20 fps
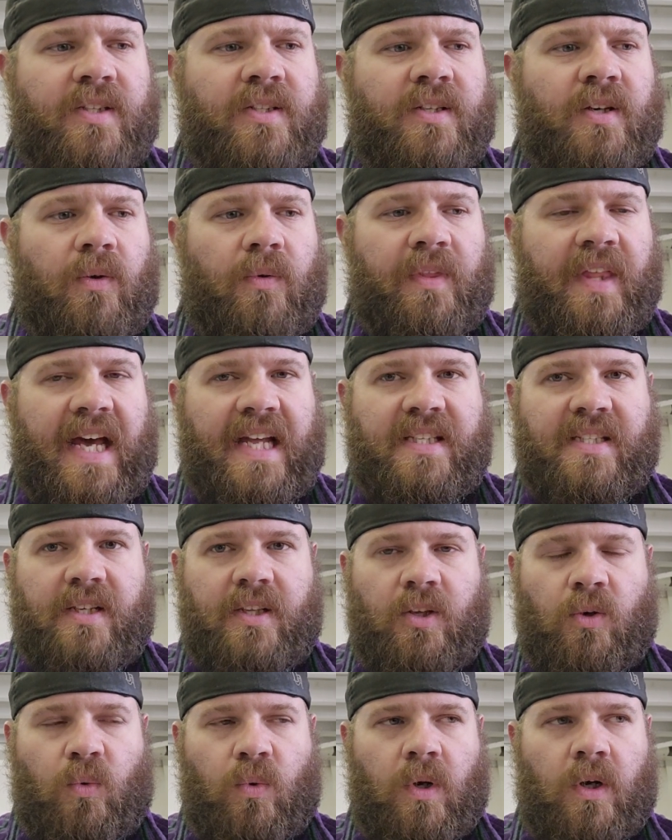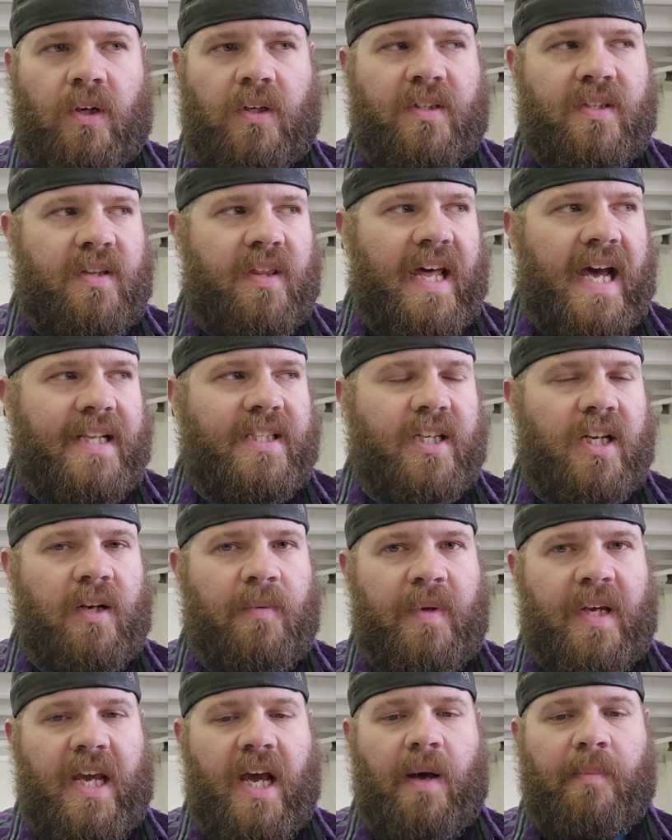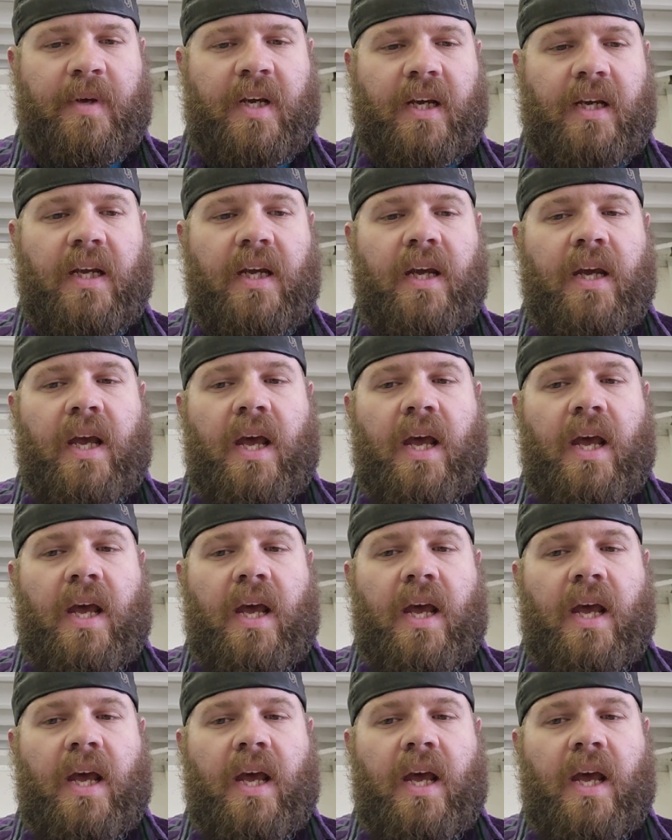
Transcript: So that's in the works. That's going to be coming.